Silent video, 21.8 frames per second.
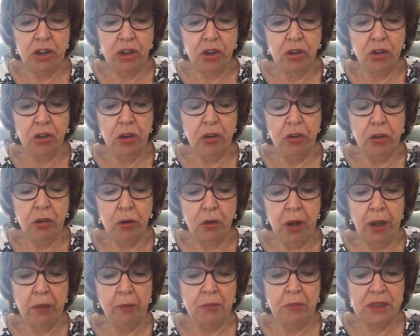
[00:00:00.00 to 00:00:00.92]
join the
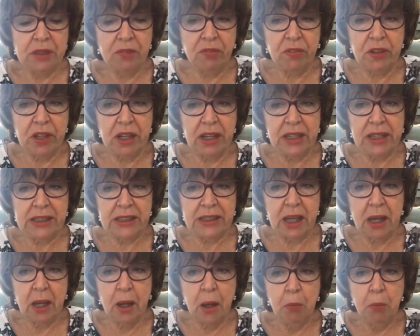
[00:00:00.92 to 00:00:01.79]
realms of these